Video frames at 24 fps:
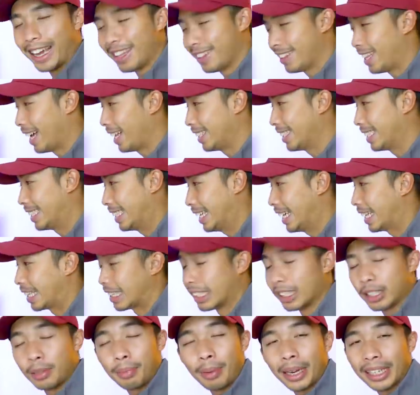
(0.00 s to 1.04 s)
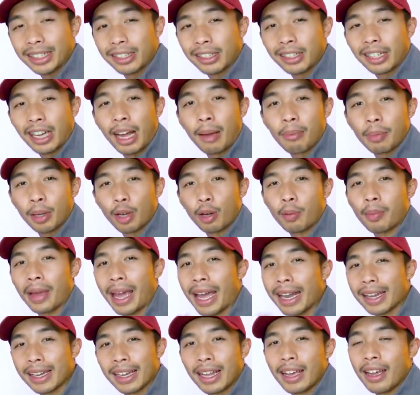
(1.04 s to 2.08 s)
And that is it. The special copy
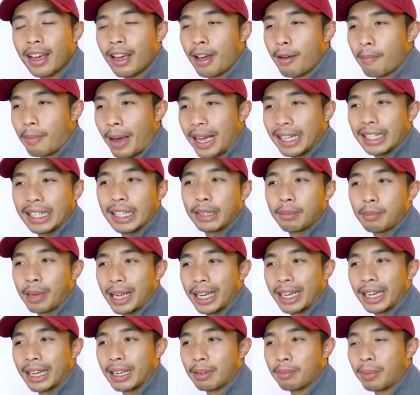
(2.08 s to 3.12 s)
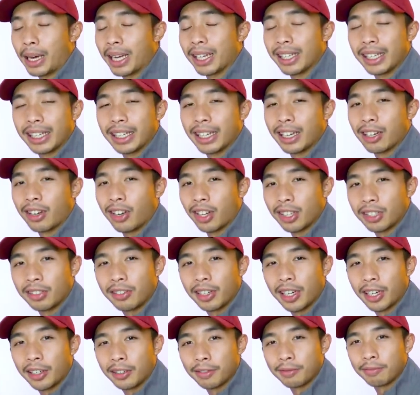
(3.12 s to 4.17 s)
command, patent pended by Leon
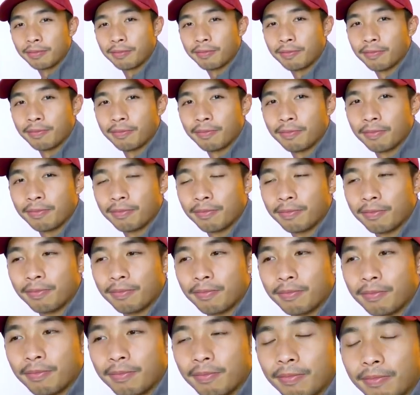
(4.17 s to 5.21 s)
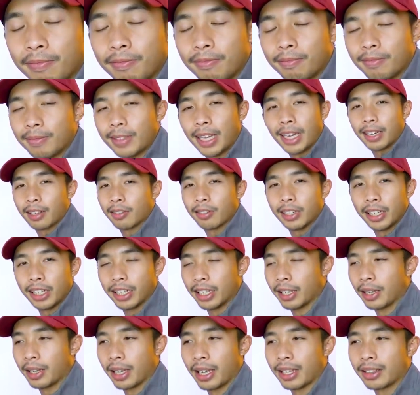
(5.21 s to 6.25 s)
Austria. Not
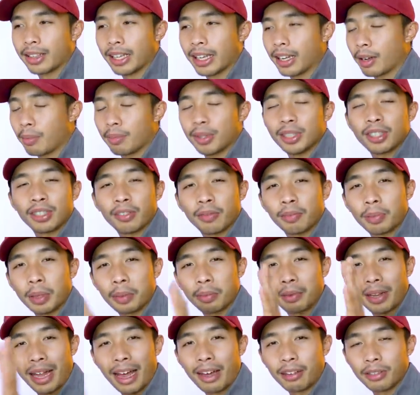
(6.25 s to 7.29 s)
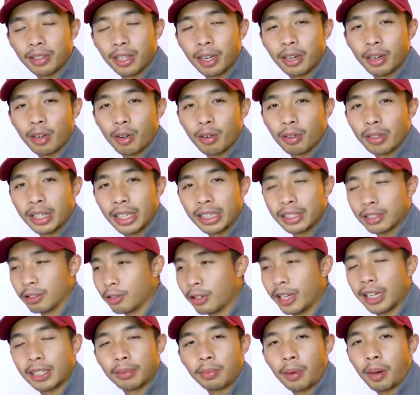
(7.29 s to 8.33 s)
really. I think a bunch of people out there know this.
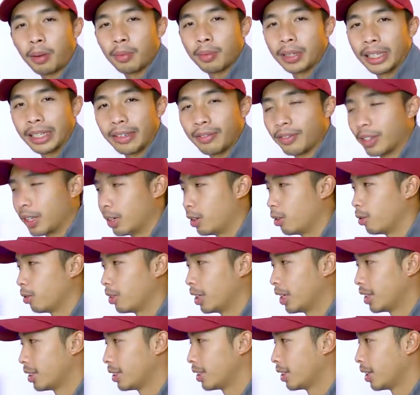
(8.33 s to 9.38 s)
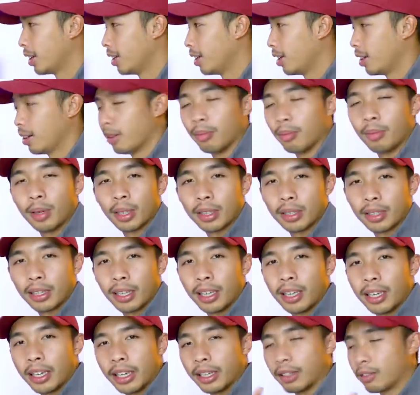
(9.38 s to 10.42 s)
You guys probably even know this,
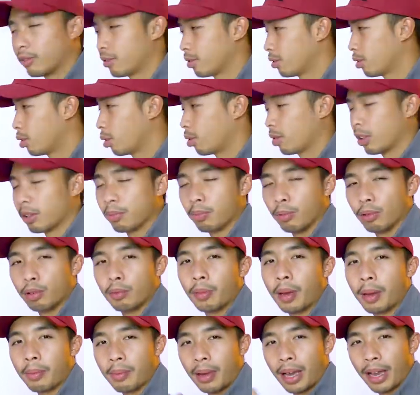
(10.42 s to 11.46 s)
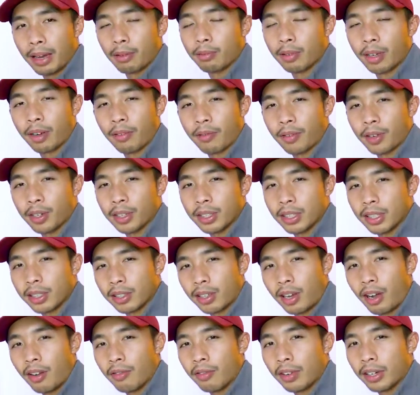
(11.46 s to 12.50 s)
but it totally blew my mind when I first
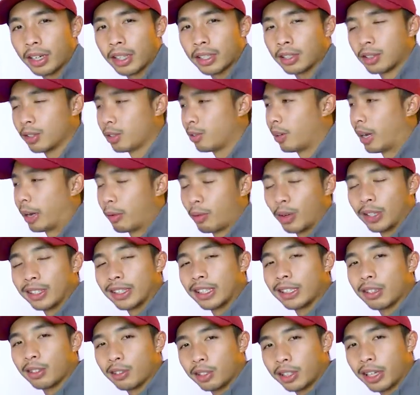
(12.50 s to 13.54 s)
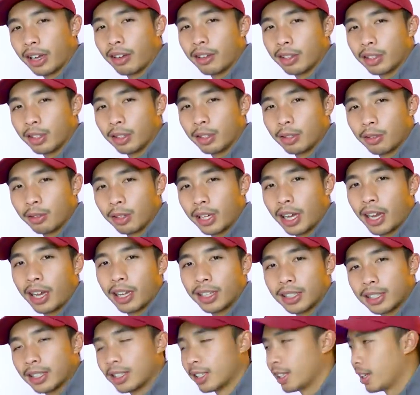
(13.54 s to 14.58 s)
discovered it, so I wanted to share it to you
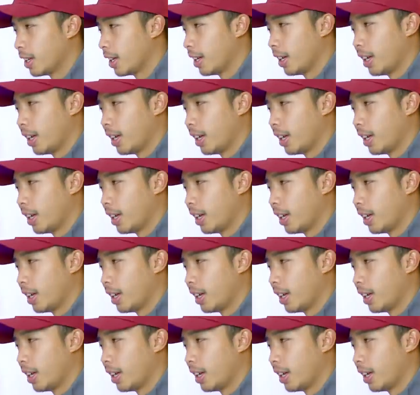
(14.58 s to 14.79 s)
guys.